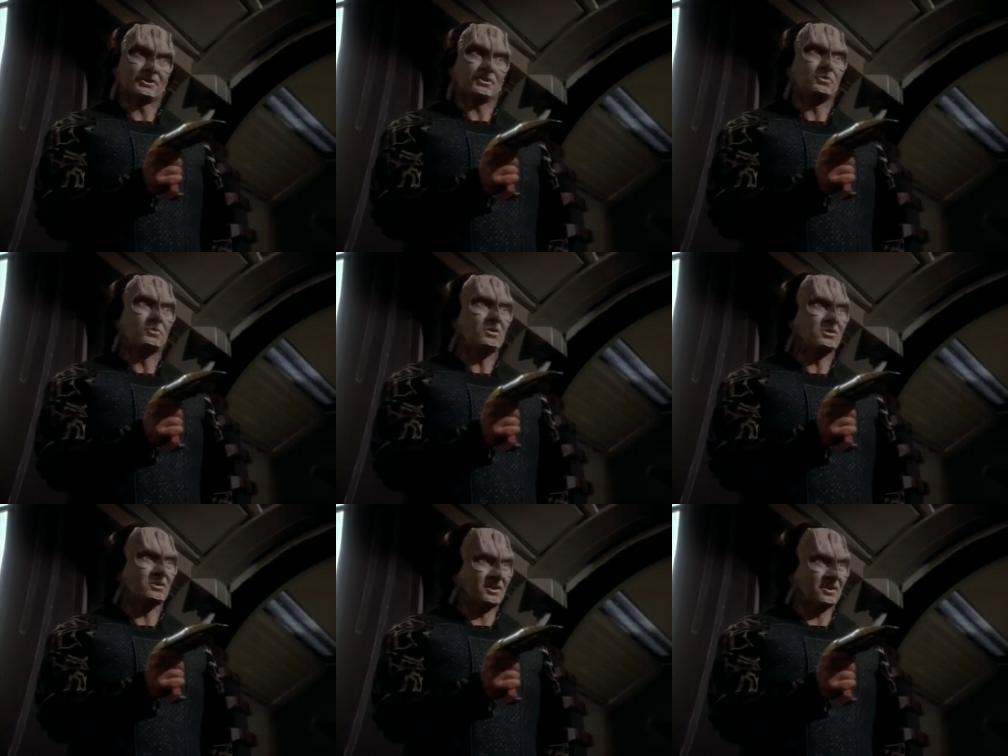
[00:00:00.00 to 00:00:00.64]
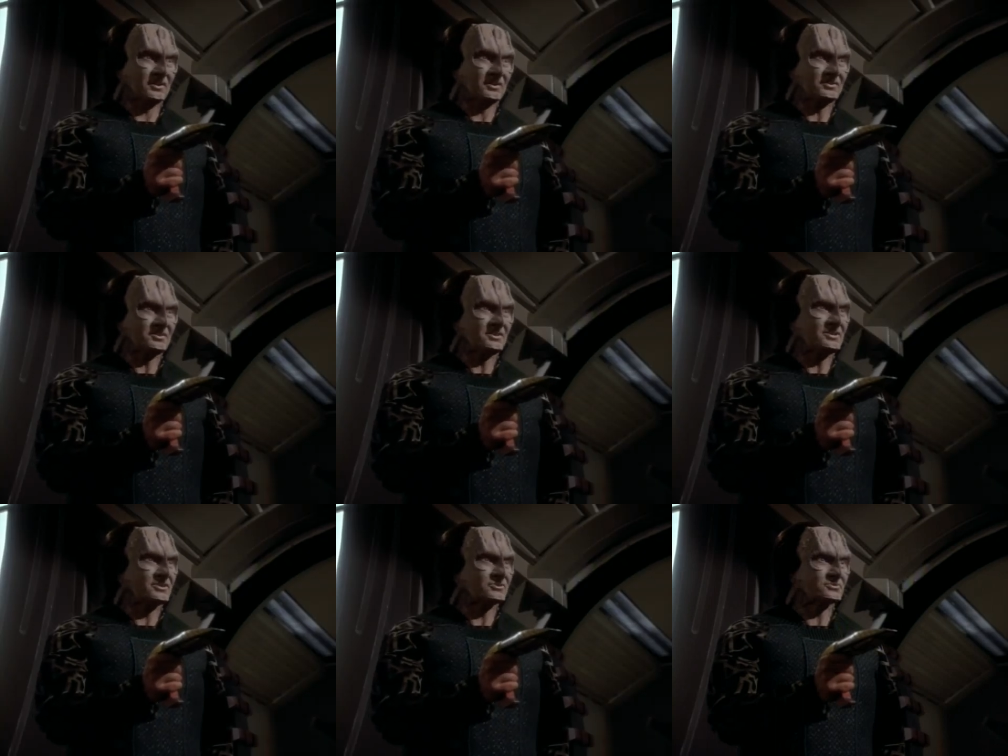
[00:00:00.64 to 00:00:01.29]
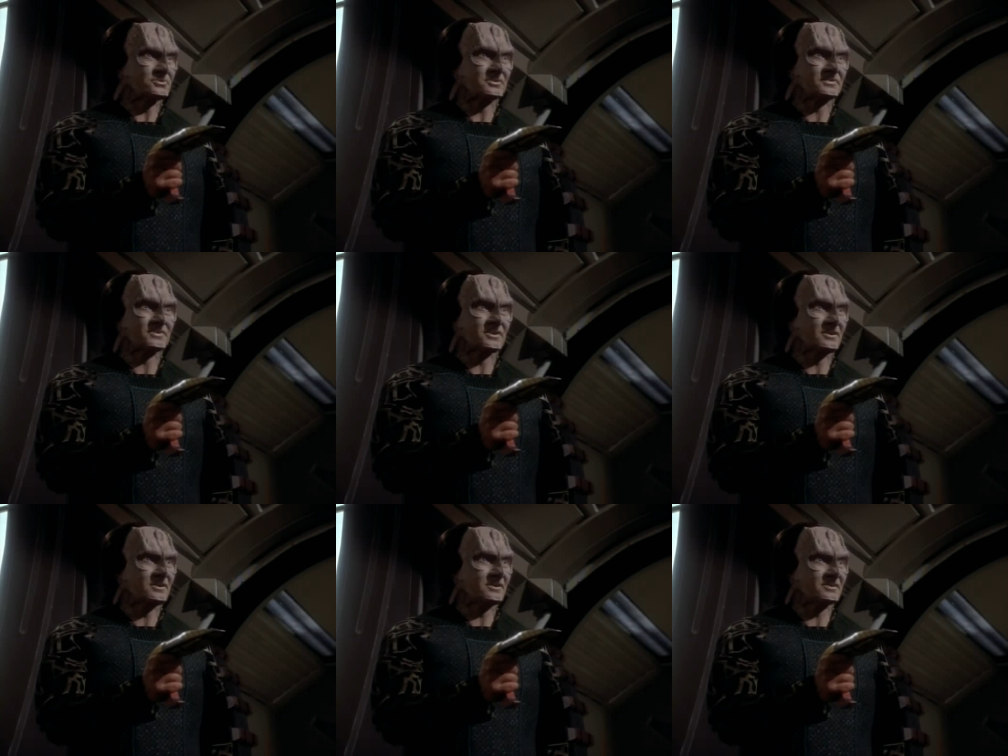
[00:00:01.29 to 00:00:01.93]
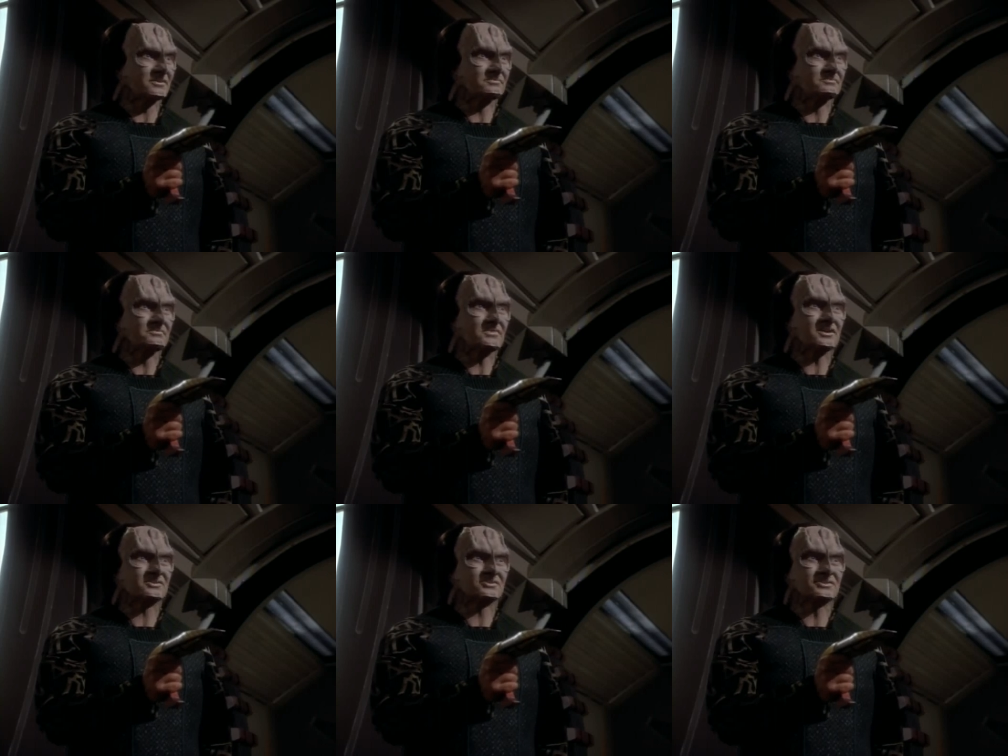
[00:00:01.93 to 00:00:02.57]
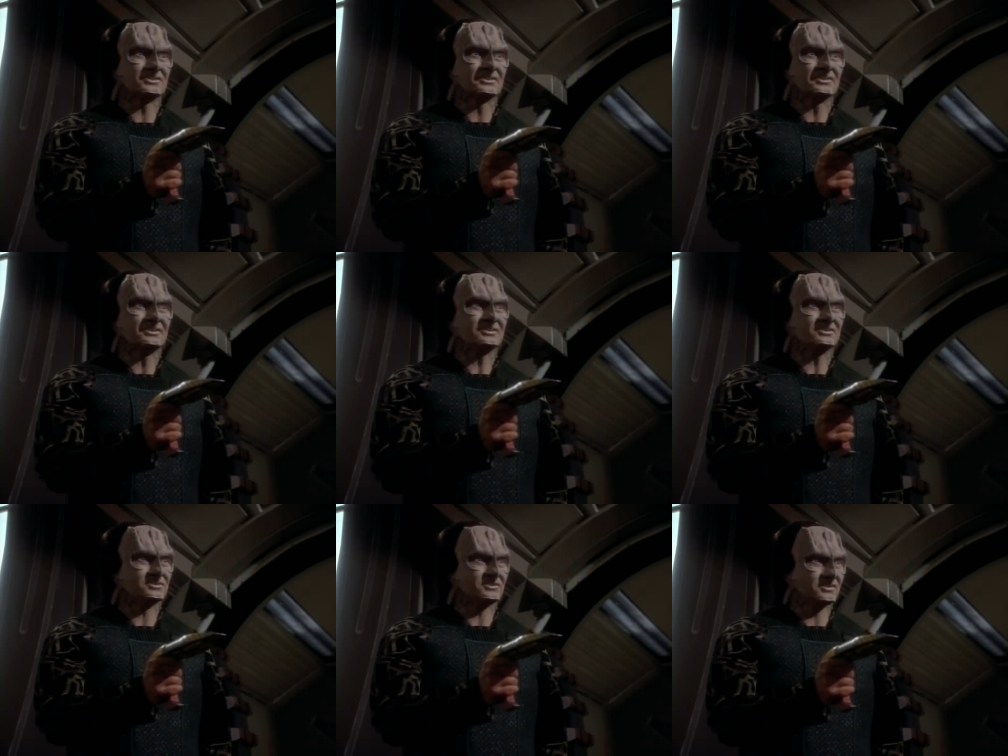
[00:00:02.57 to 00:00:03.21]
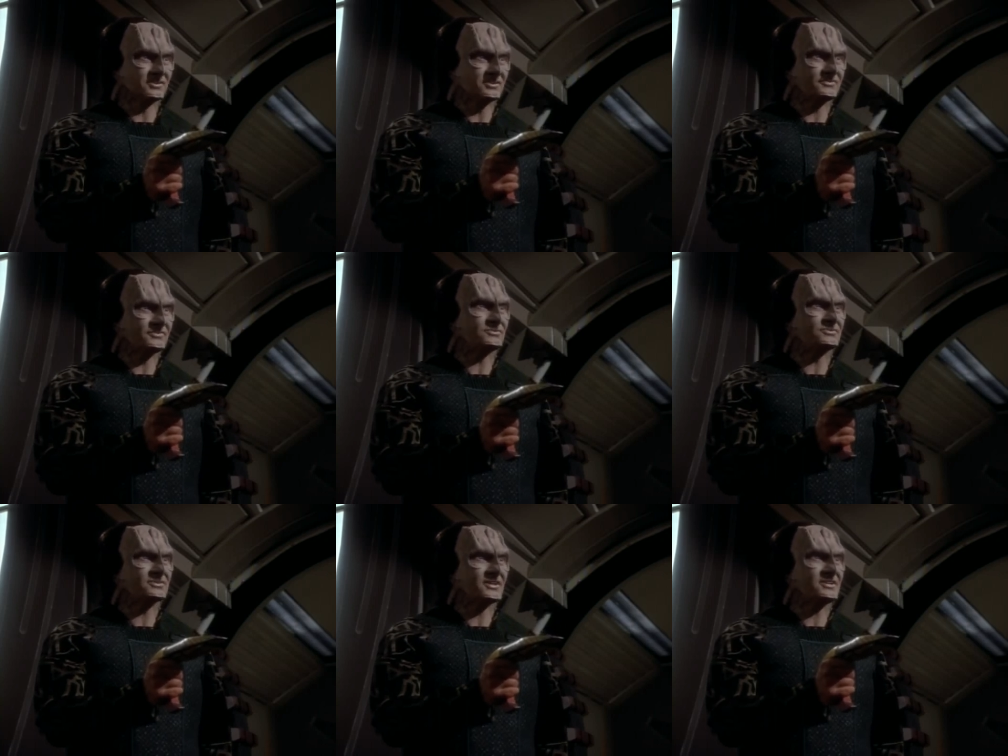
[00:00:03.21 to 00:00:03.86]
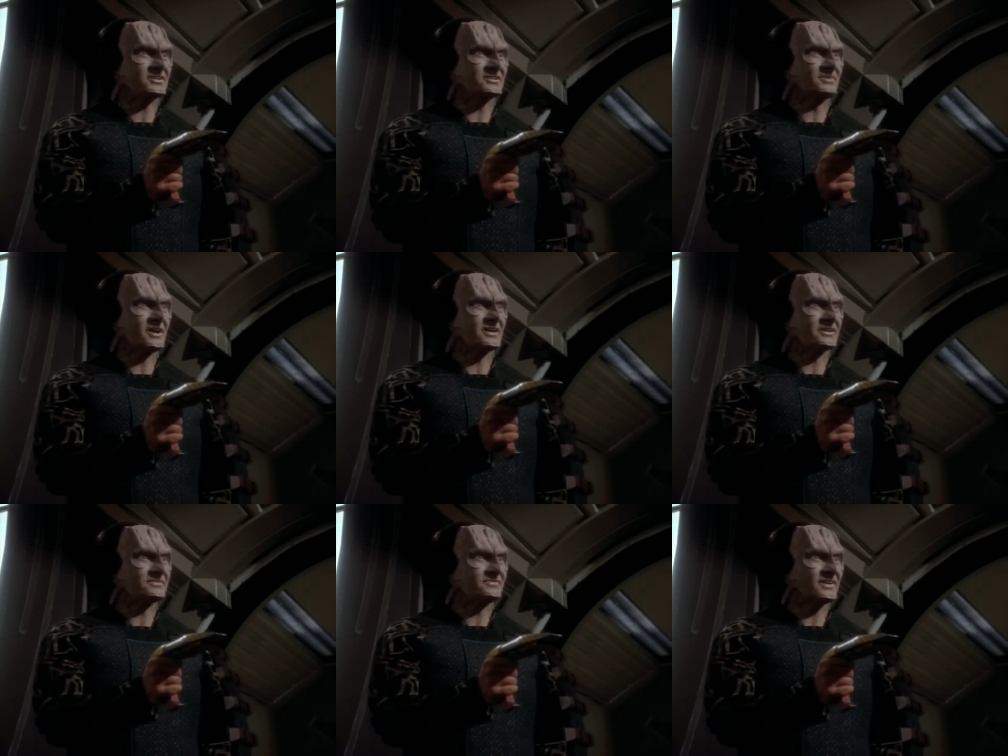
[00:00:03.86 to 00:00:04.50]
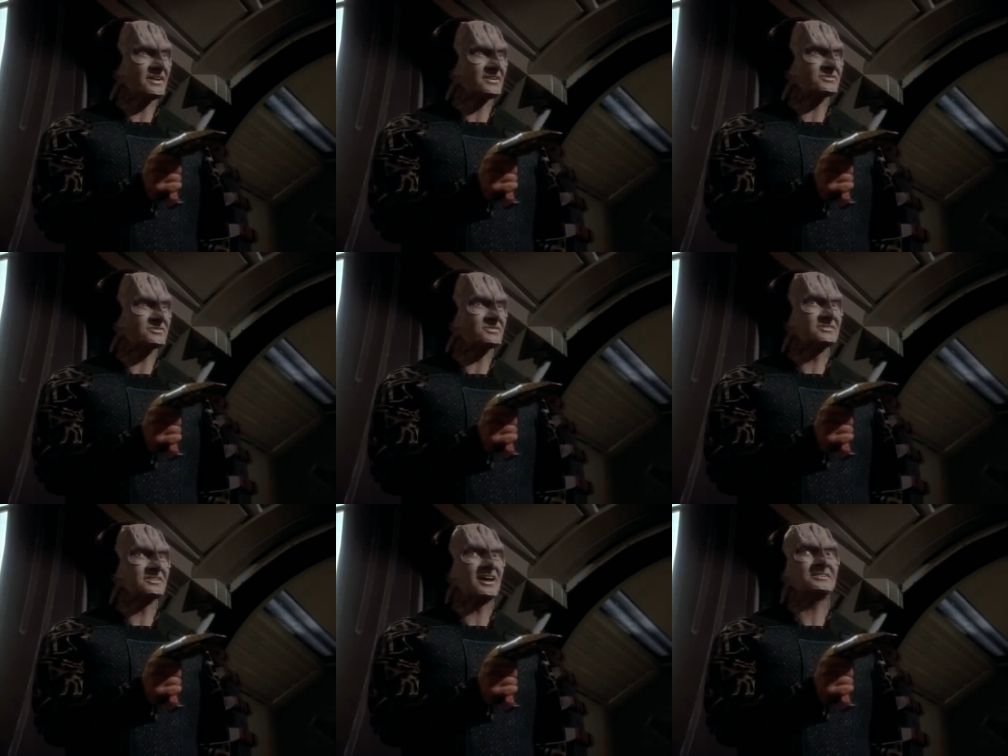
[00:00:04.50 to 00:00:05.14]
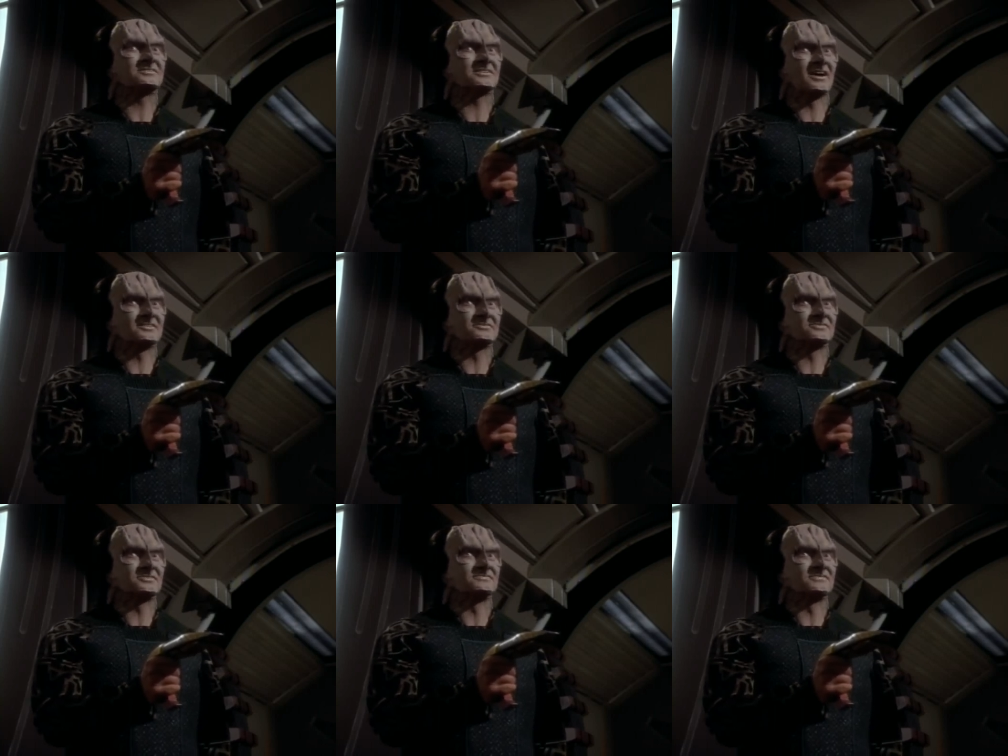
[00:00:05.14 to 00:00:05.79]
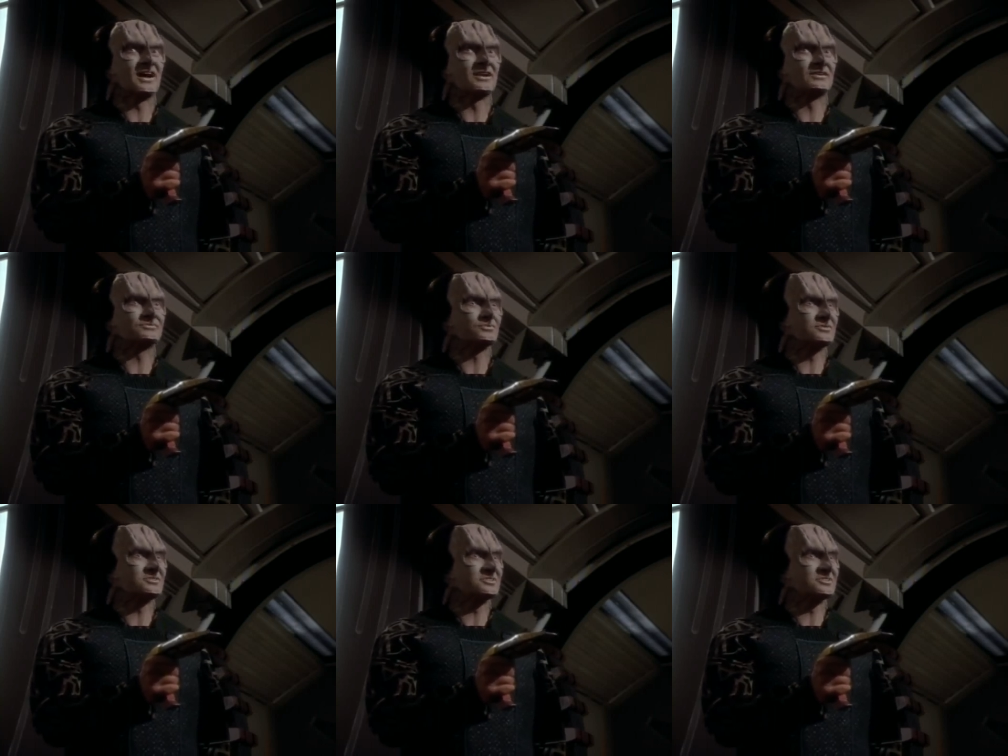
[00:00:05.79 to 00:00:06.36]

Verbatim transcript: Quark, things would have gone much easier if you'd taken my advice and not gotten involved with